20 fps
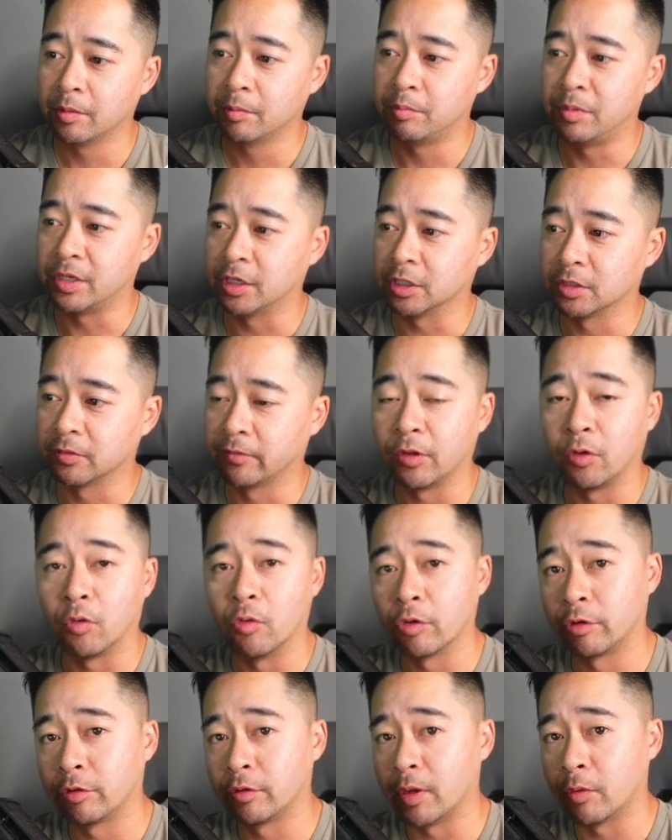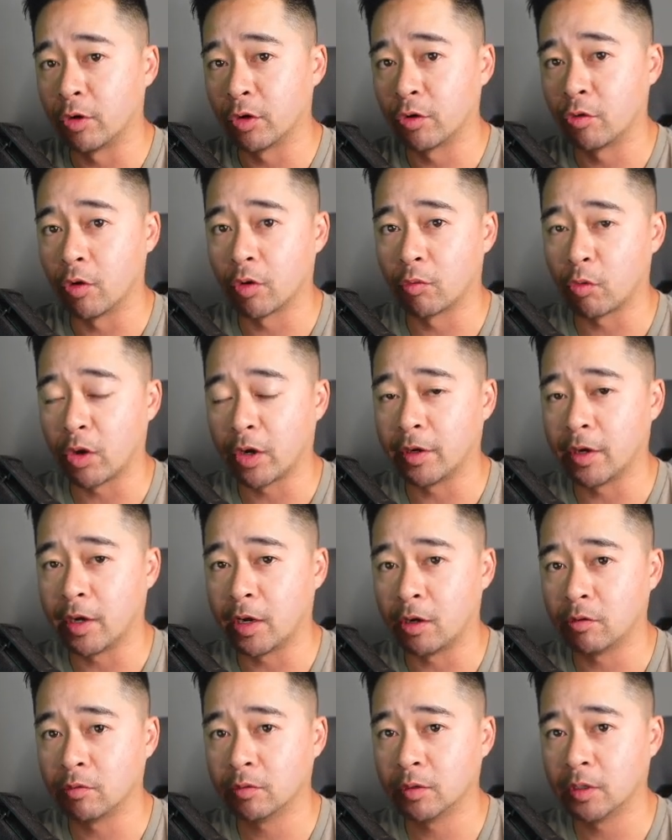because of the order that we're going right
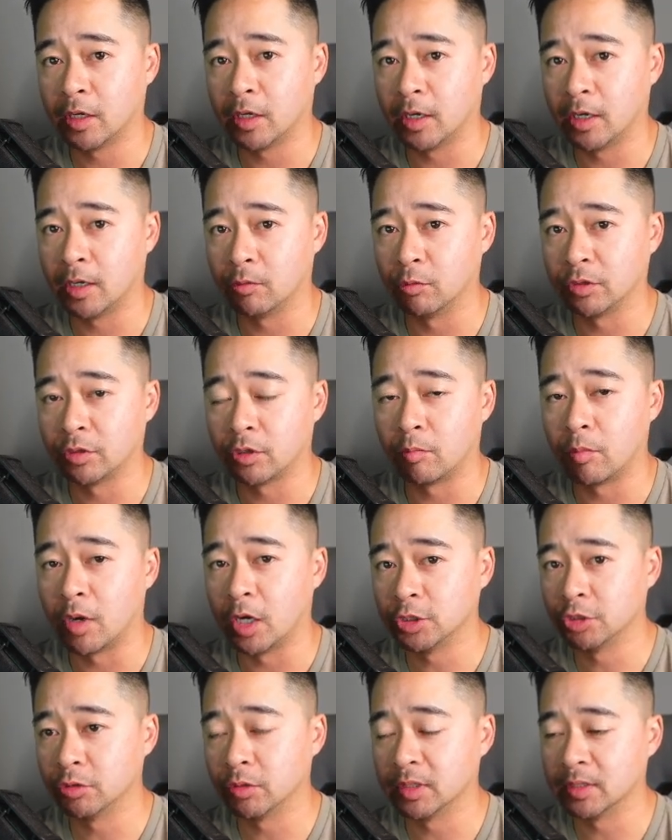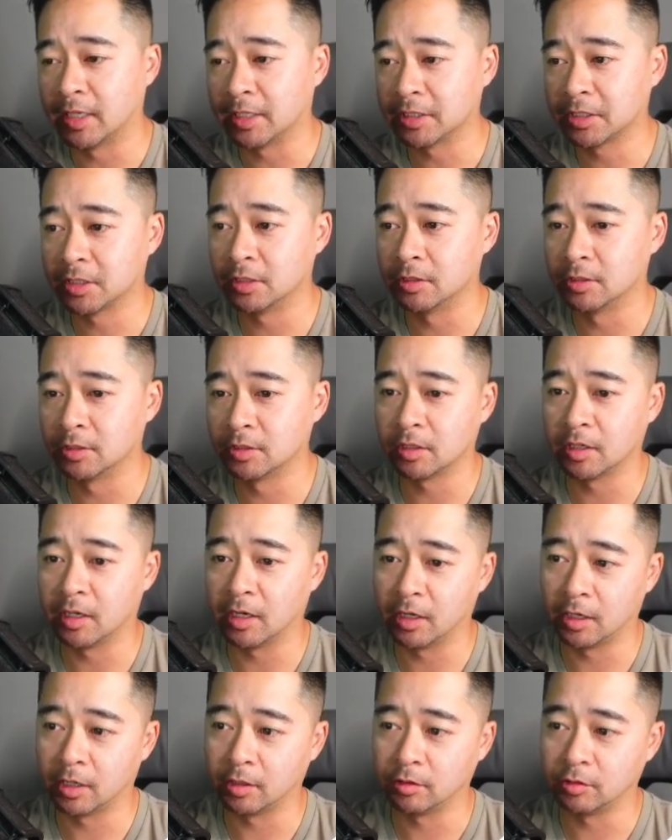now with our module and lessons,
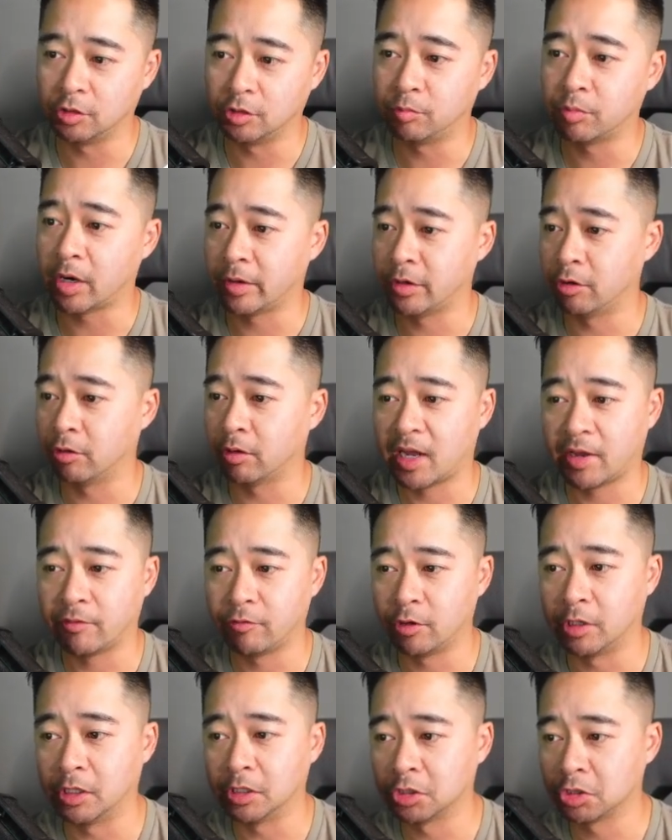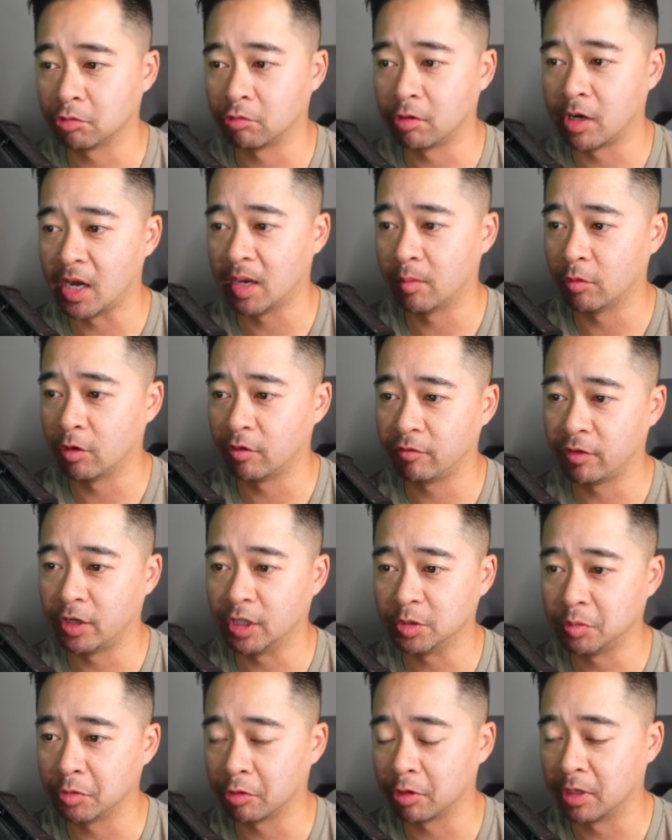you probably don't have your Instagram or
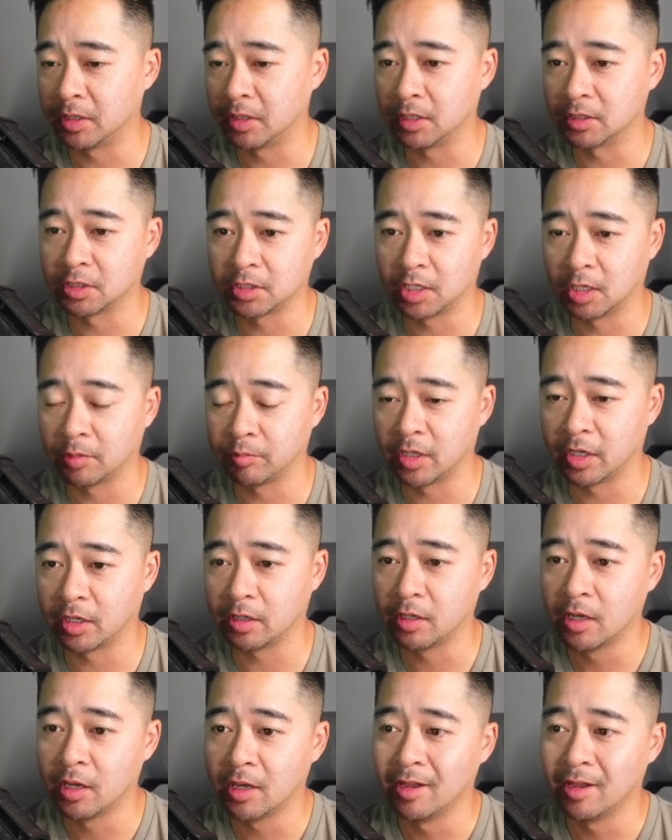Facebook or anything set up yet.